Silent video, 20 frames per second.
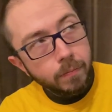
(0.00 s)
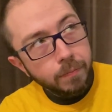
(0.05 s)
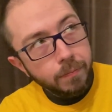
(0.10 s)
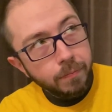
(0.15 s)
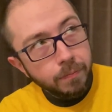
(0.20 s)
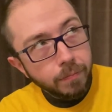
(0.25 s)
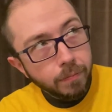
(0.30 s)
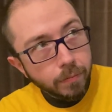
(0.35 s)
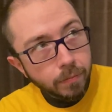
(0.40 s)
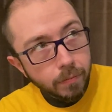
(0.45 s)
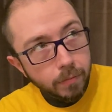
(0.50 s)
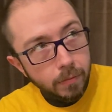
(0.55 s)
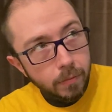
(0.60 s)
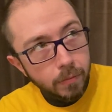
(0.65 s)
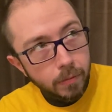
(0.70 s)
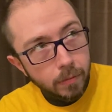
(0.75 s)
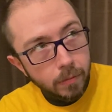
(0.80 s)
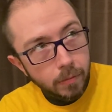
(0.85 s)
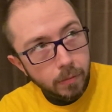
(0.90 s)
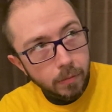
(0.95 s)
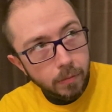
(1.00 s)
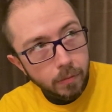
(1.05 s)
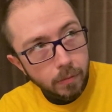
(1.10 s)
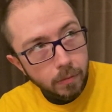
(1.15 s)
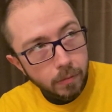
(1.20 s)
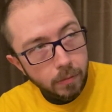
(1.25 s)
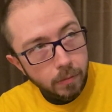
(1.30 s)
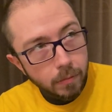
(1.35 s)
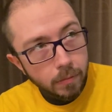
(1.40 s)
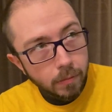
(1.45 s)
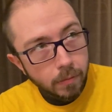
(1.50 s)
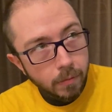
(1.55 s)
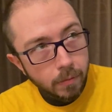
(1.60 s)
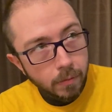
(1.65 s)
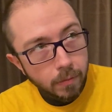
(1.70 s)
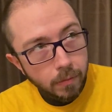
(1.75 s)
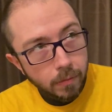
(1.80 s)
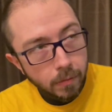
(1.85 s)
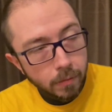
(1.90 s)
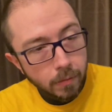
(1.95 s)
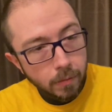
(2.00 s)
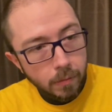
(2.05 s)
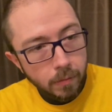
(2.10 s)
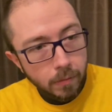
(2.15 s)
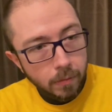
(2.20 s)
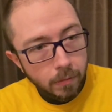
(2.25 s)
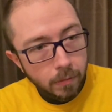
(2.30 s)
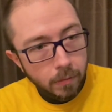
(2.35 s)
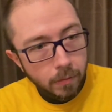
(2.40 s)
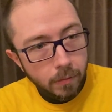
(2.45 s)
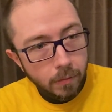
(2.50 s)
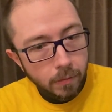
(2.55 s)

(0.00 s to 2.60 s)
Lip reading: (no one is talking)